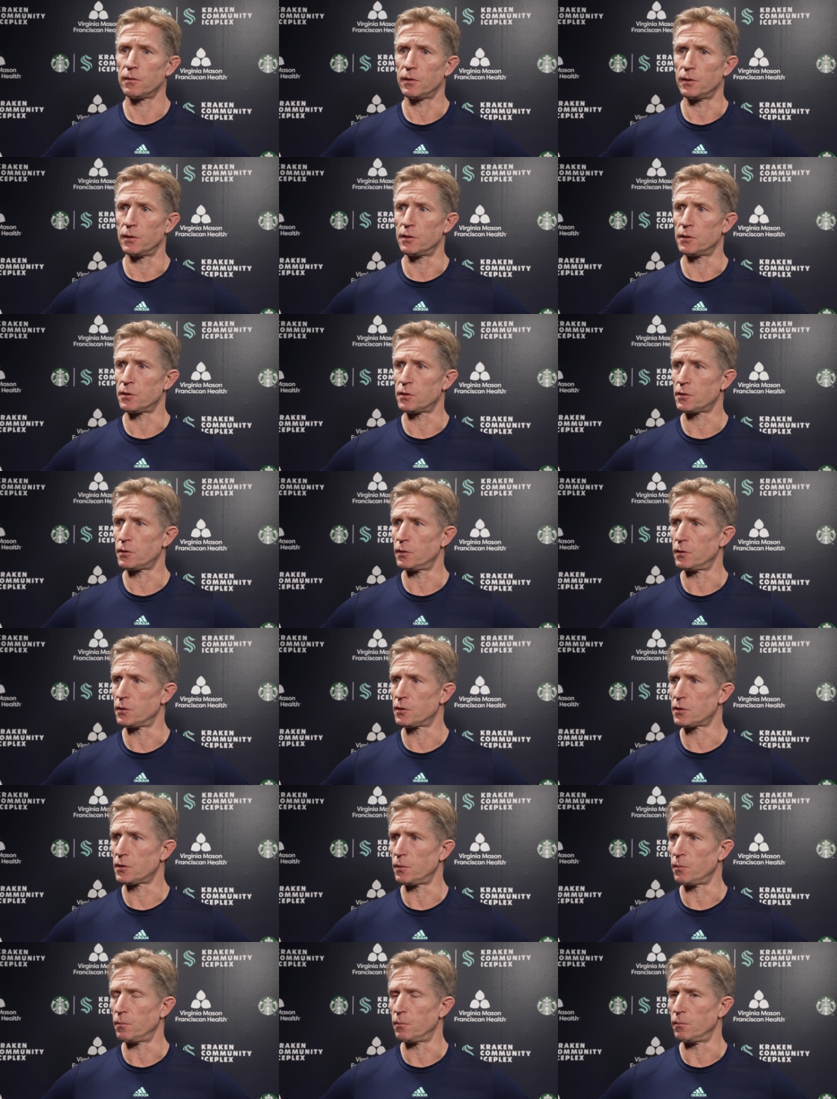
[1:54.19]
There's there's
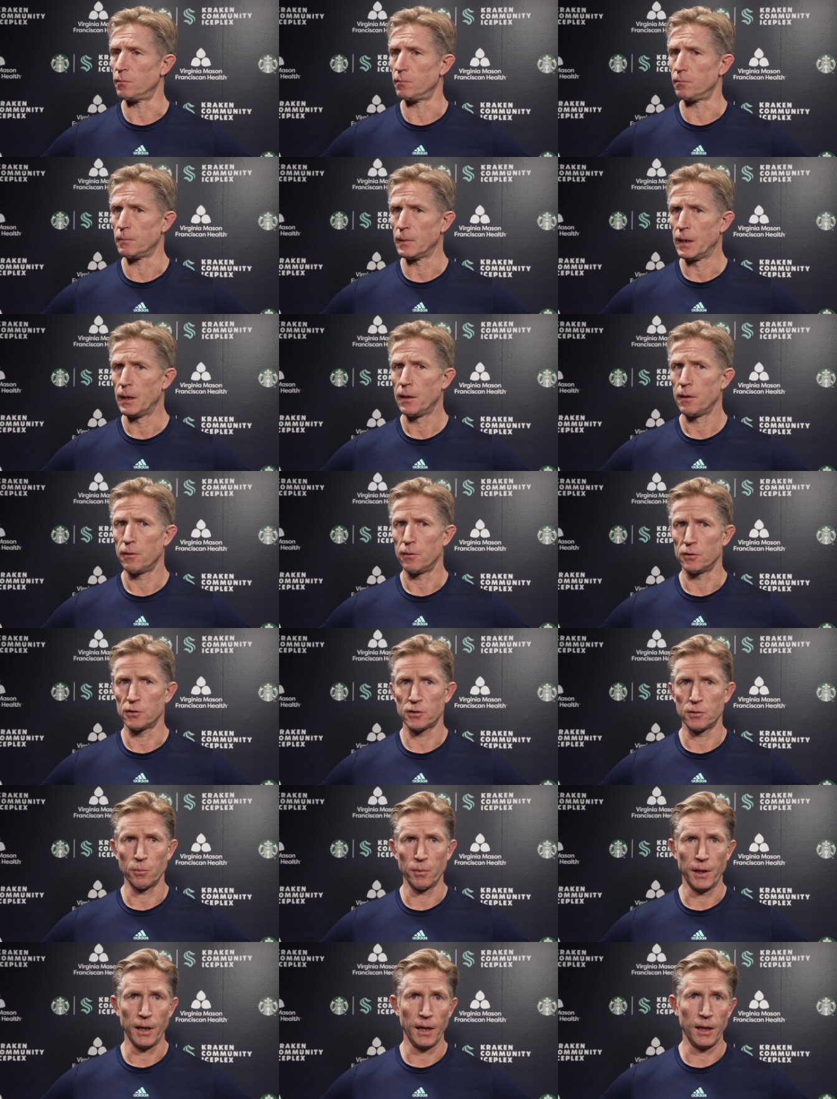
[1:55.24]
some there's
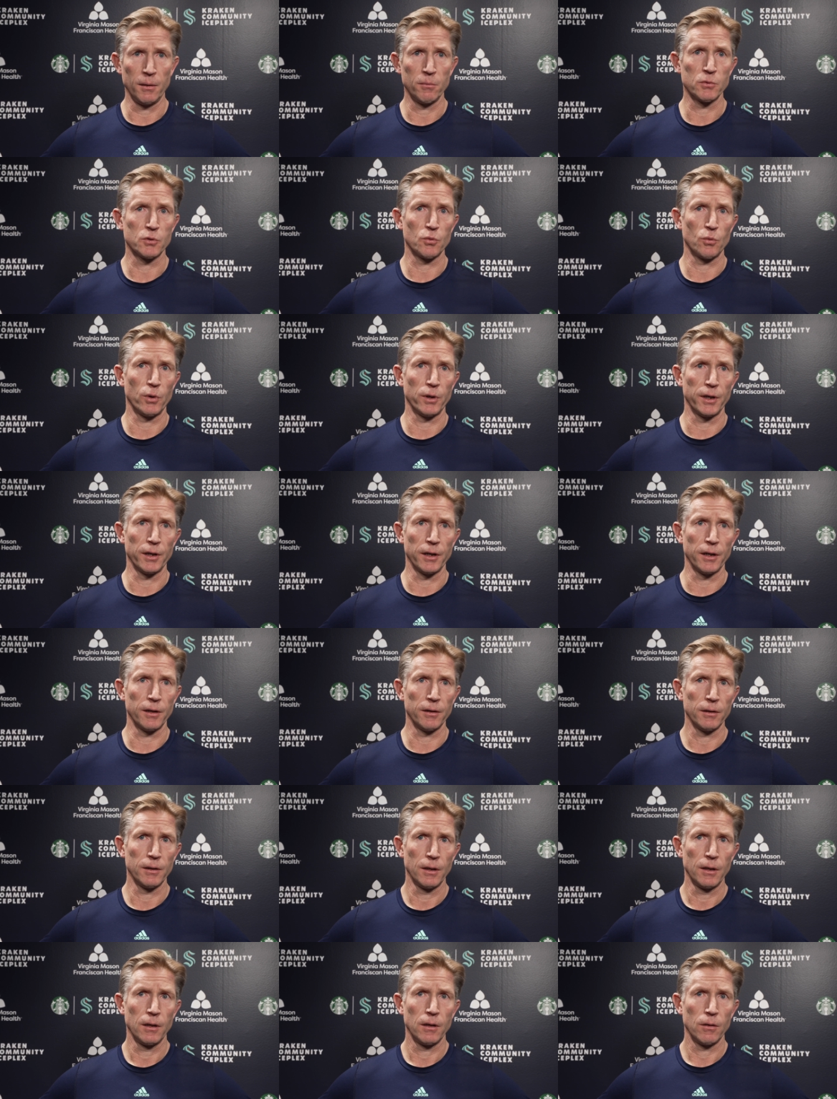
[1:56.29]
some games where
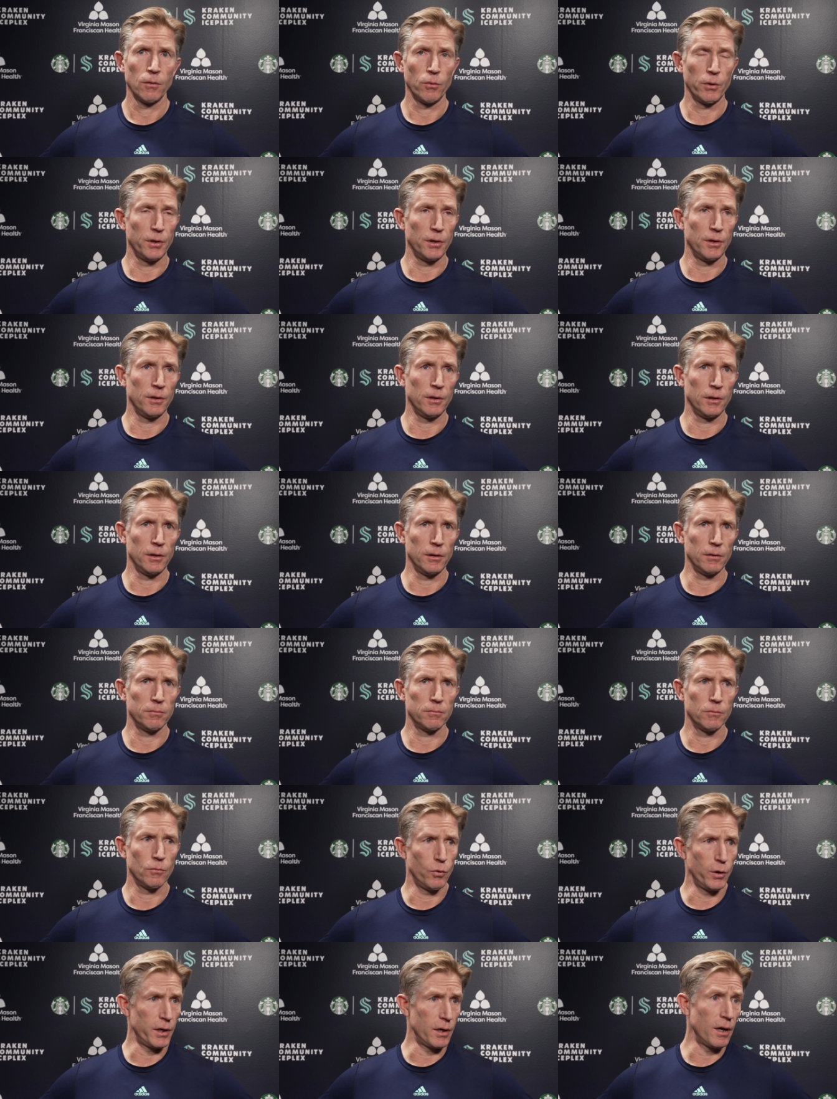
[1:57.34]
we
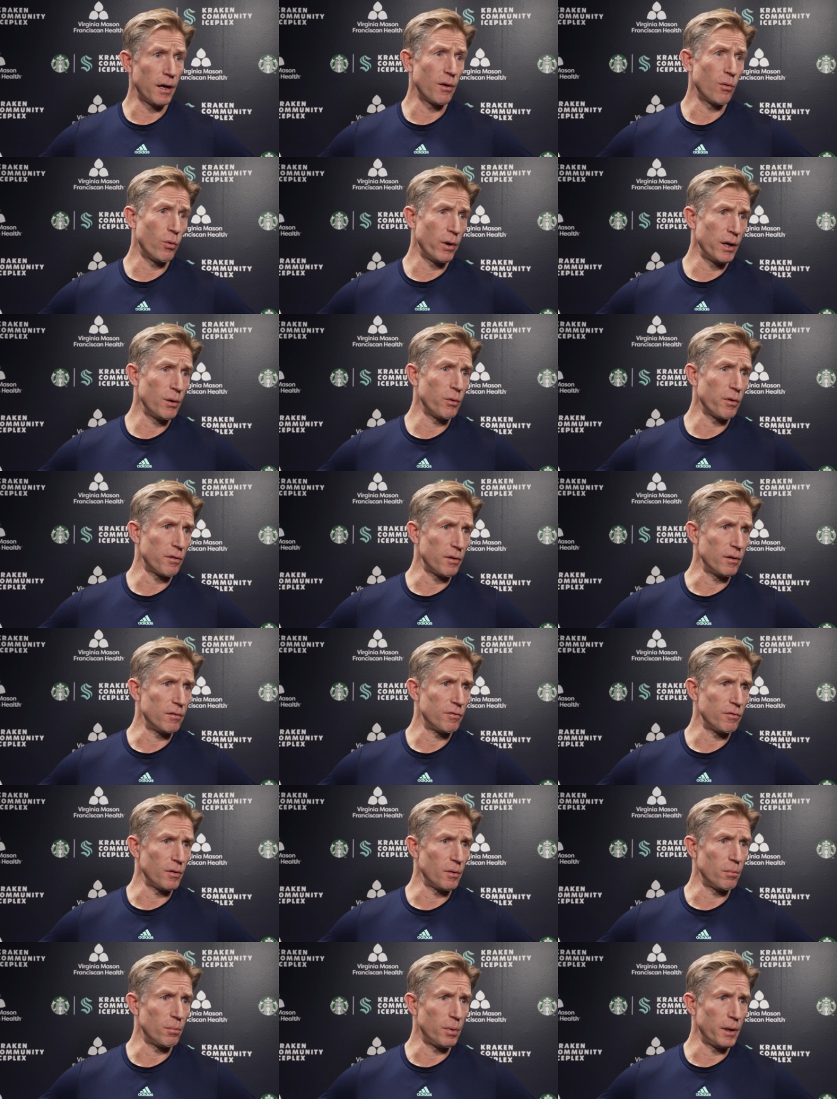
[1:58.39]
we got away with it
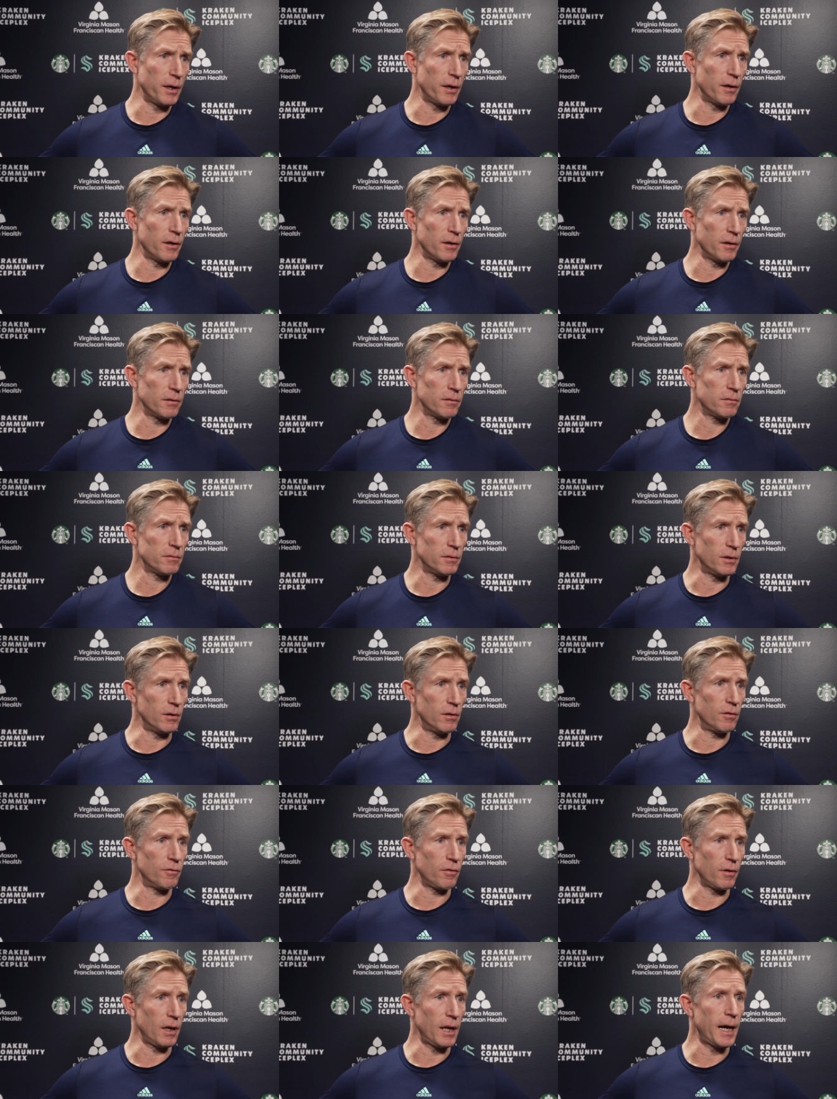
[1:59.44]
for better, you
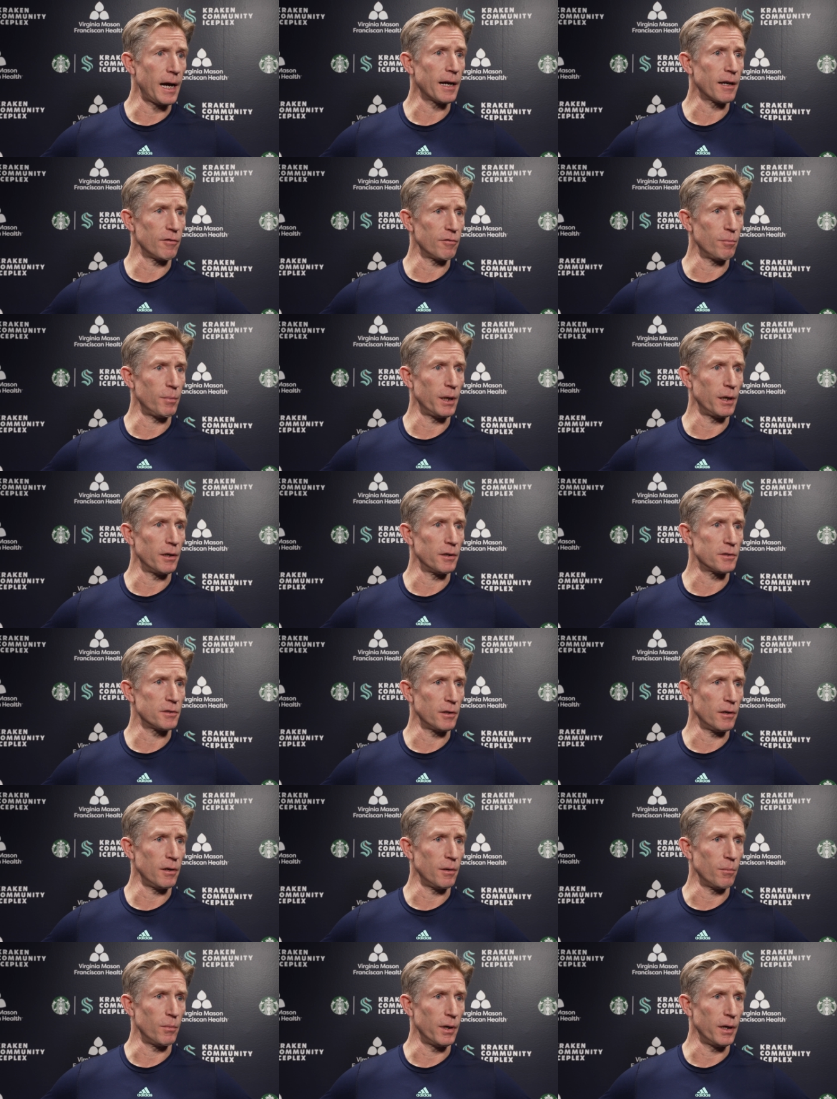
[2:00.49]
know, for lack of better term,